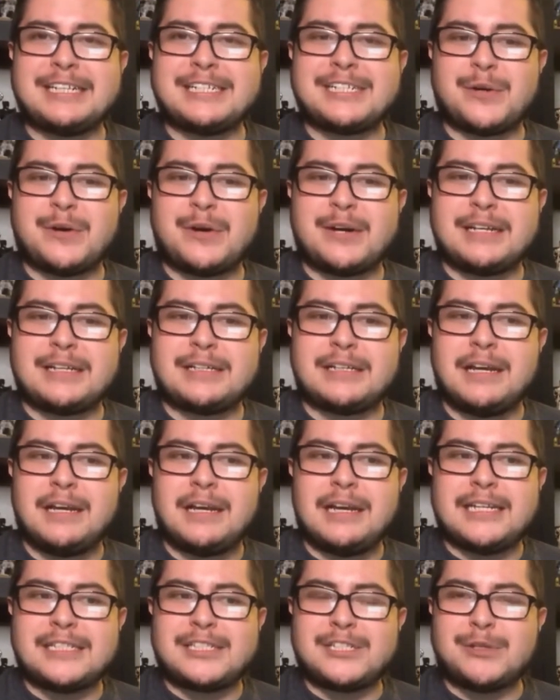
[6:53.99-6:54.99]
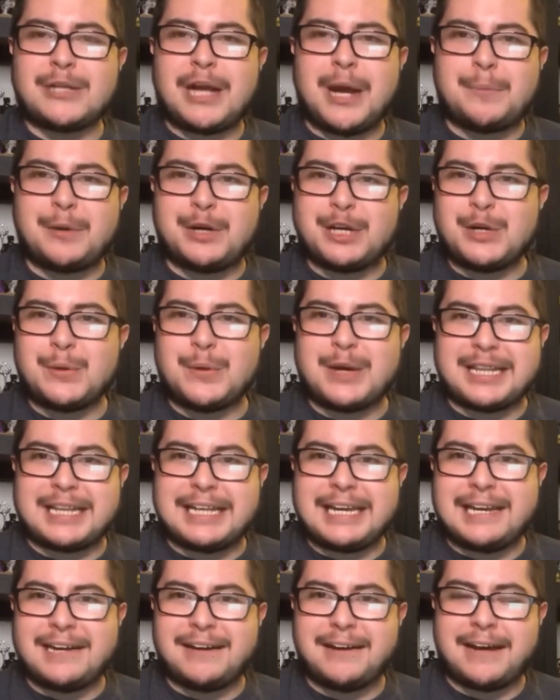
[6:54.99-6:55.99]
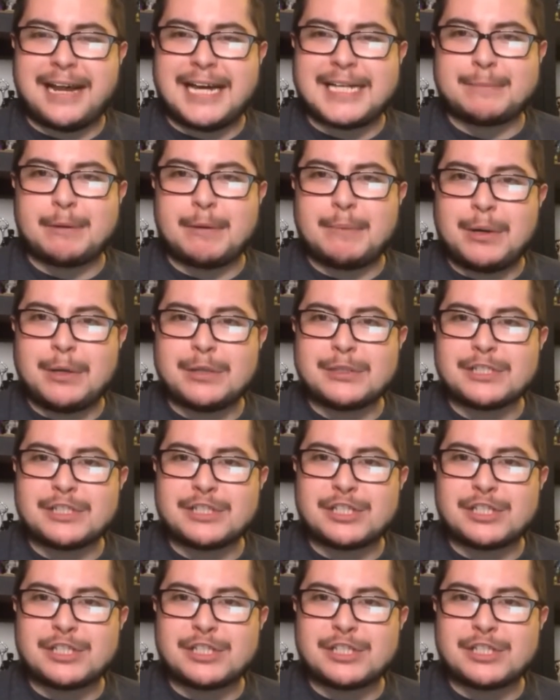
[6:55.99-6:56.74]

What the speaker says: it's sold out pretty quickly on Hasbro Pulse.